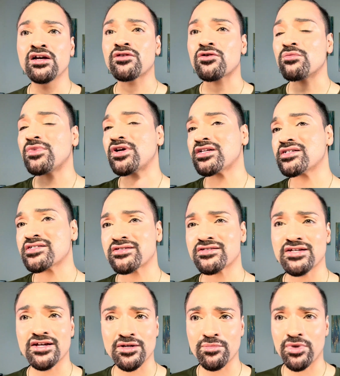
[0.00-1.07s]
There are many
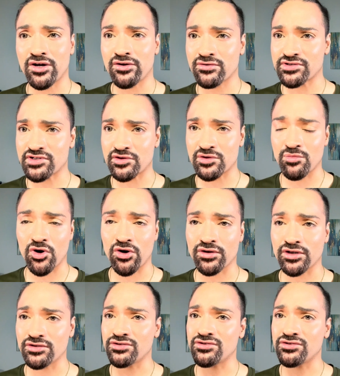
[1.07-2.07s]
setting powders on the market.